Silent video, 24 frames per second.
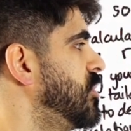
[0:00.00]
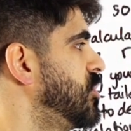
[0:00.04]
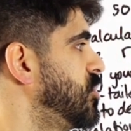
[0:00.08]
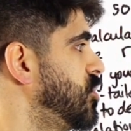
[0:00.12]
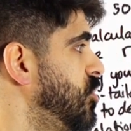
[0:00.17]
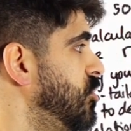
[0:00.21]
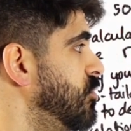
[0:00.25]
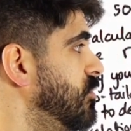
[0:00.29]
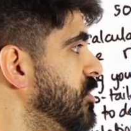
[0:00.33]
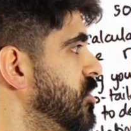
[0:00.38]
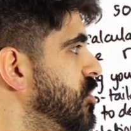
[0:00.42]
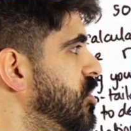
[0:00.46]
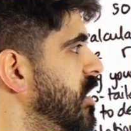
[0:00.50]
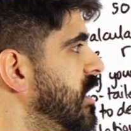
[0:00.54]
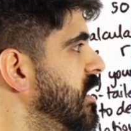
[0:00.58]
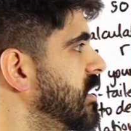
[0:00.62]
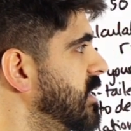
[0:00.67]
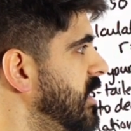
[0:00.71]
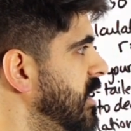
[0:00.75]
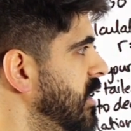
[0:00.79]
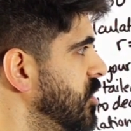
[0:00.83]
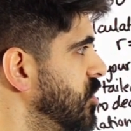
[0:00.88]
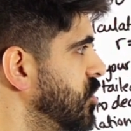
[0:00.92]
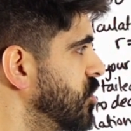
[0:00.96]
to
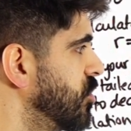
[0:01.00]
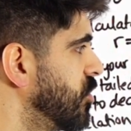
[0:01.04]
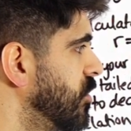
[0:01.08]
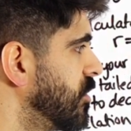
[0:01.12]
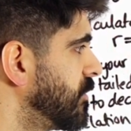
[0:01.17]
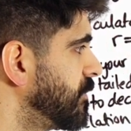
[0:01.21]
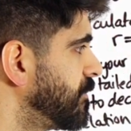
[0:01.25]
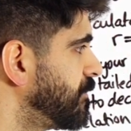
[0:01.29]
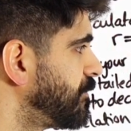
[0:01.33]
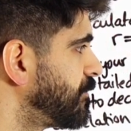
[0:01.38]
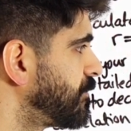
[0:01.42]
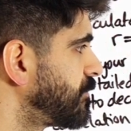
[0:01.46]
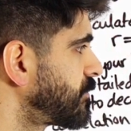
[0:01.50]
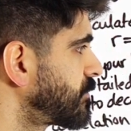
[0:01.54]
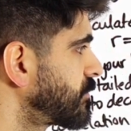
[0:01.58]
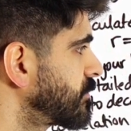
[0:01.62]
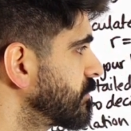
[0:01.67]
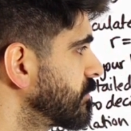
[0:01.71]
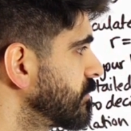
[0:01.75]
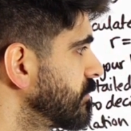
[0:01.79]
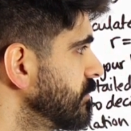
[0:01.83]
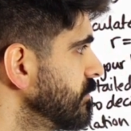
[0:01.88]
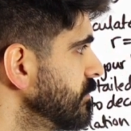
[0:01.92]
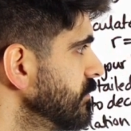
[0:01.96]
reject H naught.
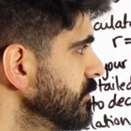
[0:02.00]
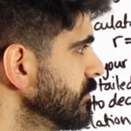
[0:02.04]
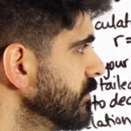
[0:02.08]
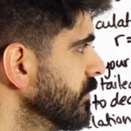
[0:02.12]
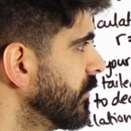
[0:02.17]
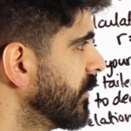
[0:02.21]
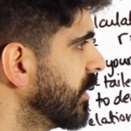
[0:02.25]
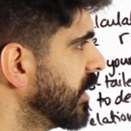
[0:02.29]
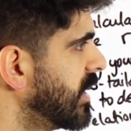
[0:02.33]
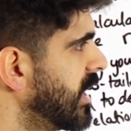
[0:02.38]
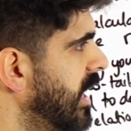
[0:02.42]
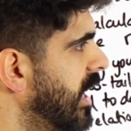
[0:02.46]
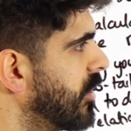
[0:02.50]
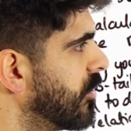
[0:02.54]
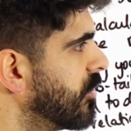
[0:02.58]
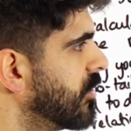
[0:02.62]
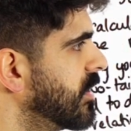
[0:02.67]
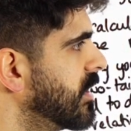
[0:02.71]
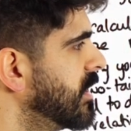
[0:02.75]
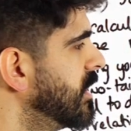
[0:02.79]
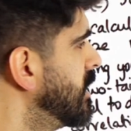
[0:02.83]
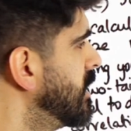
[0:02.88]
Now,